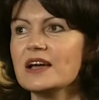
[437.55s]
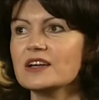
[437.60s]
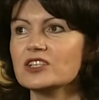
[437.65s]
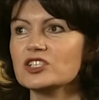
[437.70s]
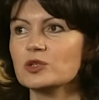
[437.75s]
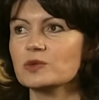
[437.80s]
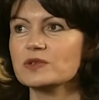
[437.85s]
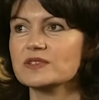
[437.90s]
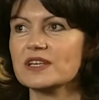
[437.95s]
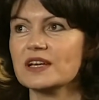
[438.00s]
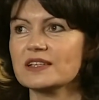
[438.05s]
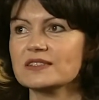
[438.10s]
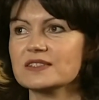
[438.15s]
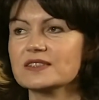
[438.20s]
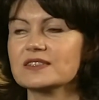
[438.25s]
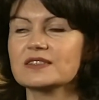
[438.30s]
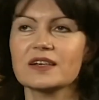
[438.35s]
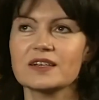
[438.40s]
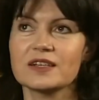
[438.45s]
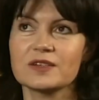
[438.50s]
She always had
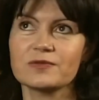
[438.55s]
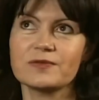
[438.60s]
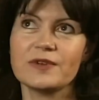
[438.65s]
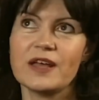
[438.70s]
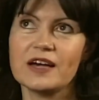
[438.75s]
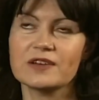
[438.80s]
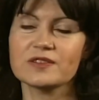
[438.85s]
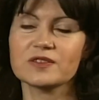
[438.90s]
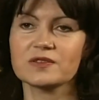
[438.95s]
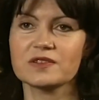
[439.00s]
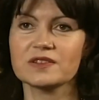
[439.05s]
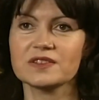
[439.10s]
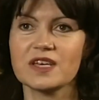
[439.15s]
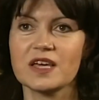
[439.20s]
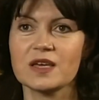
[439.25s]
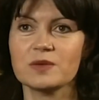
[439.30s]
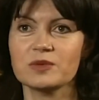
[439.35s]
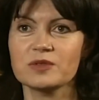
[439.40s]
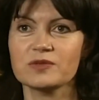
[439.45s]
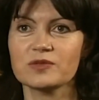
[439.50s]
stunning flowers on the
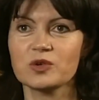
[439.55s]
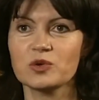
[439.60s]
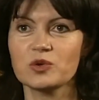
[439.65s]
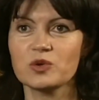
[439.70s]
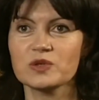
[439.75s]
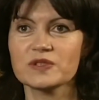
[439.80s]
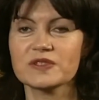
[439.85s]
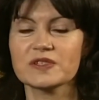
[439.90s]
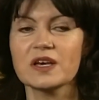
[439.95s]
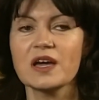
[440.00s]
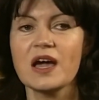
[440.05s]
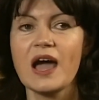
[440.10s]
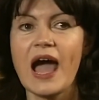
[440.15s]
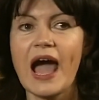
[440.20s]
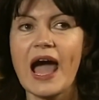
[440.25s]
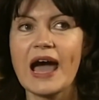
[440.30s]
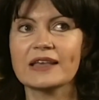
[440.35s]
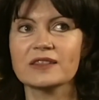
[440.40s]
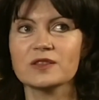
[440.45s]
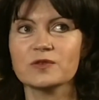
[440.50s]
table, of course,
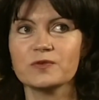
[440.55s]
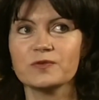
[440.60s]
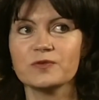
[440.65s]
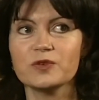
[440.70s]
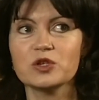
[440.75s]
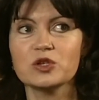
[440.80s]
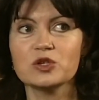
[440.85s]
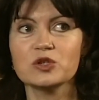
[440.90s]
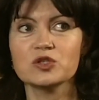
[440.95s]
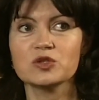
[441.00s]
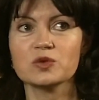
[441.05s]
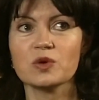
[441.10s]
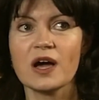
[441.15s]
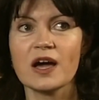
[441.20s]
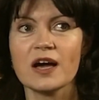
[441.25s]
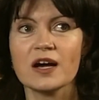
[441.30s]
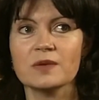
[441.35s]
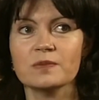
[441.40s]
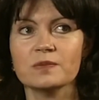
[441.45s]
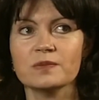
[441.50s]
and the food
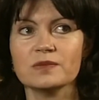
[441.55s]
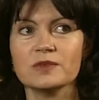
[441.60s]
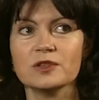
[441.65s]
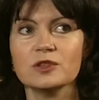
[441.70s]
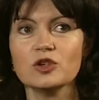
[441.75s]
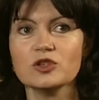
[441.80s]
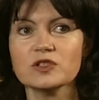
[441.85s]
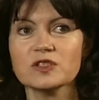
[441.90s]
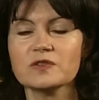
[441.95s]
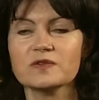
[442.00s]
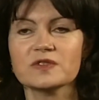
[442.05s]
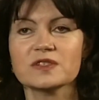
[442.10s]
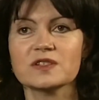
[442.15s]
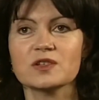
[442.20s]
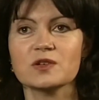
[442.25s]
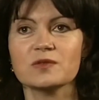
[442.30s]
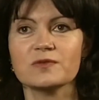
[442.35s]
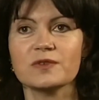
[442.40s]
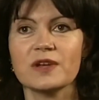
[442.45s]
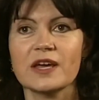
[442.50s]
um, lots of
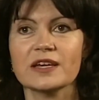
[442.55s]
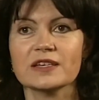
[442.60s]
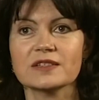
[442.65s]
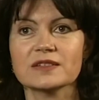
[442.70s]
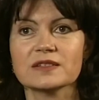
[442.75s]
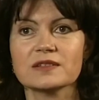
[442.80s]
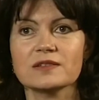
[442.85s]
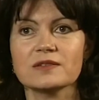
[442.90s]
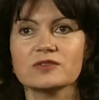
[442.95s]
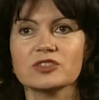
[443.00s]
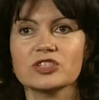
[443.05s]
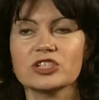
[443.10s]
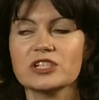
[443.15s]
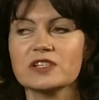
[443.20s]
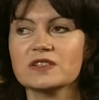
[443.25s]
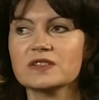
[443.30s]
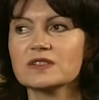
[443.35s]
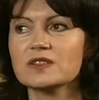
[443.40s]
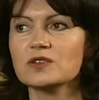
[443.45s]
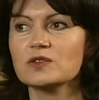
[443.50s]
souffles,
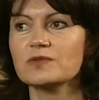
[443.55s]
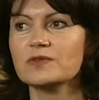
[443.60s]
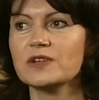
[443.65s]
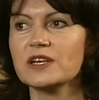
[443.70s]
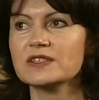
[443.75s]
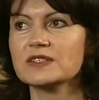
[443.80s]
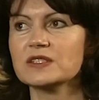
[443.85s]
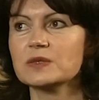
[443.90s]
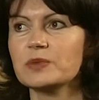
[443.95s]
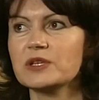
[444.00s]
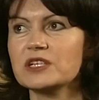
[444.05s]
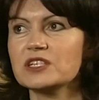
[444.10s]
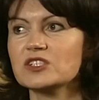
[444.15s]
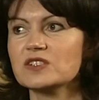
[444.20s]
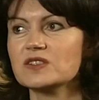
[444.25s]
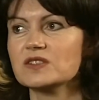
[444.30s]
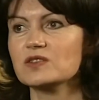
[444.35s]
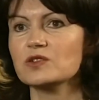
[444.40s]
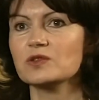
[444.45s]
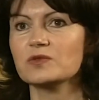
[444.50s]
cheese souffles, spinach
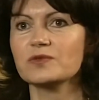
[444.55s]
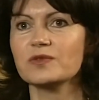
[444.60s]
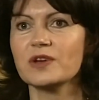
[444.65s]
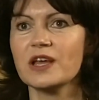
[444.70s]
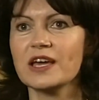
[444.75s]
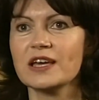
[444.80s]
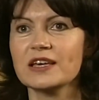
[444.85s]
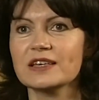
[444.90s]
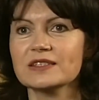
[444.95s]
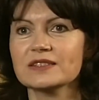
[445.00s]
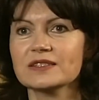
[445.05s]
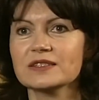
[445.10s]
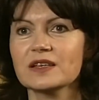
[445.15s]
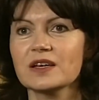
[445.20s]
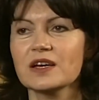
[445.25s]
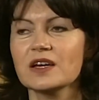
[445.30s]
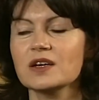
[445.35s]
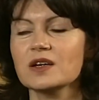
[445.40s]
souffles.